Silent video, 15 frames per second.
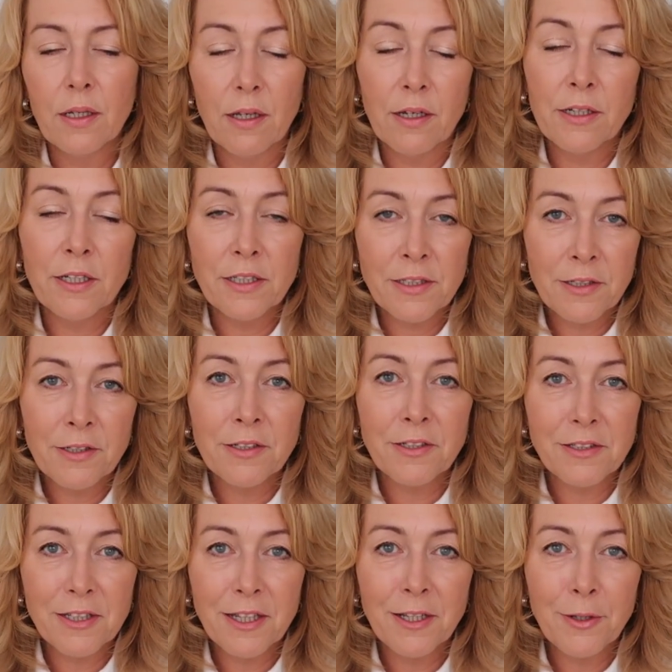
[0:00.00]
and it's going to
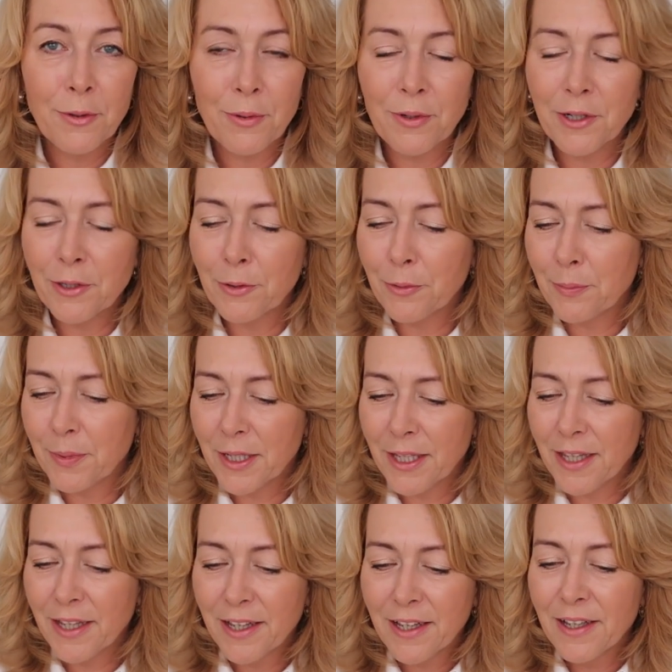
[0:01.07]
tingle a little
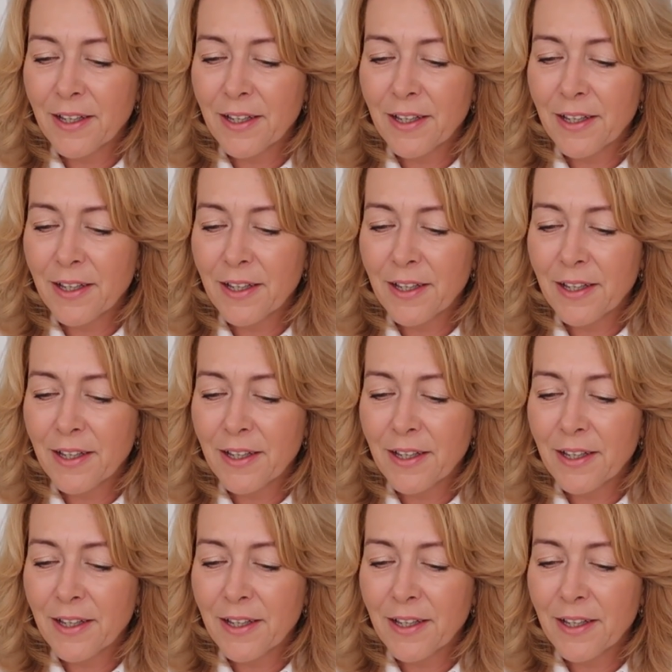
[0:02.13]
bit.